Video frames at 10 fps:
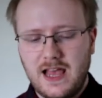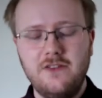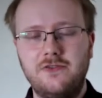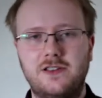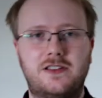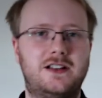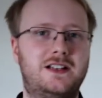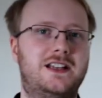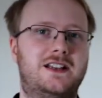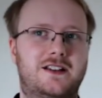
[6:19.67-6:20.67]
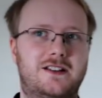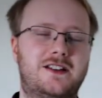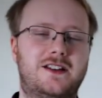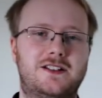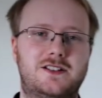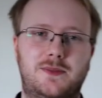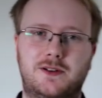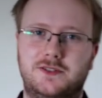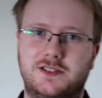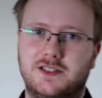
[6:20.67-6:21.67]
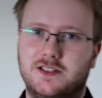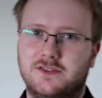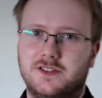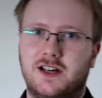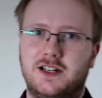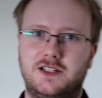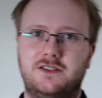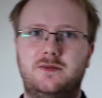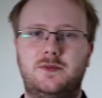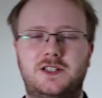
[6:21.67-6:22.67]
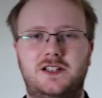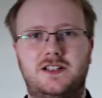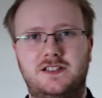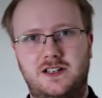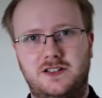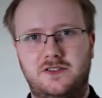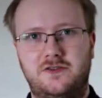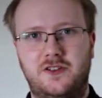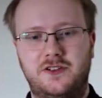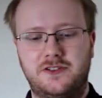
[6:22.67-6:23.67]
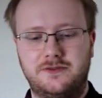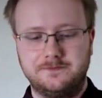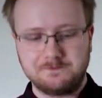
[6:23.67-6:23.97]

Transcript: everything needed to build yourself a Turing machine inside your font.